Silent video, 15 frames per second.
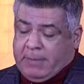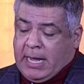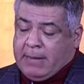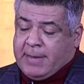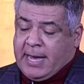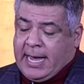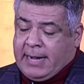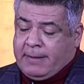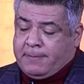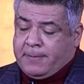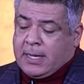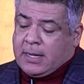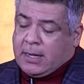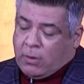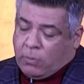Amen?
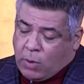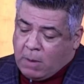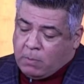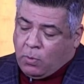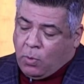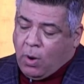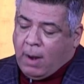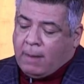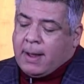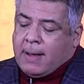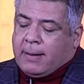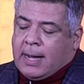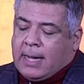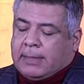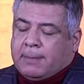One more.
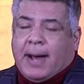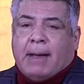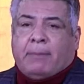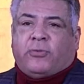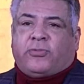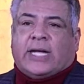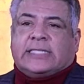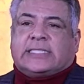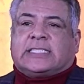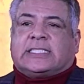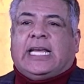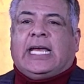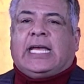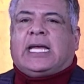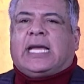The Bible says,
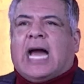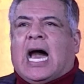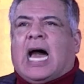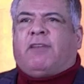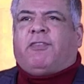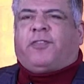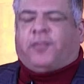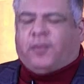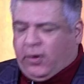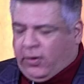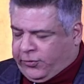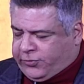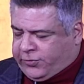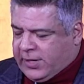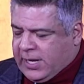seek God
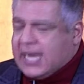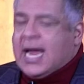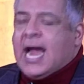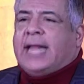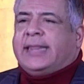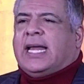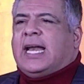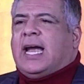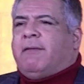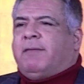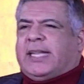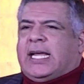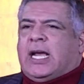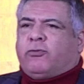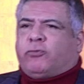first, and then
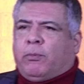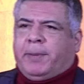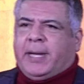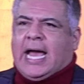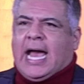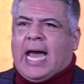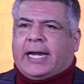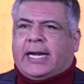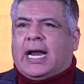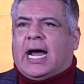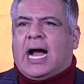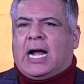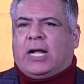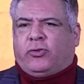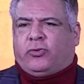everything else will be added
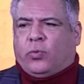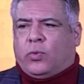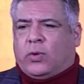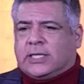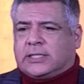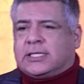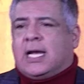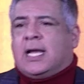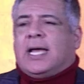onto us.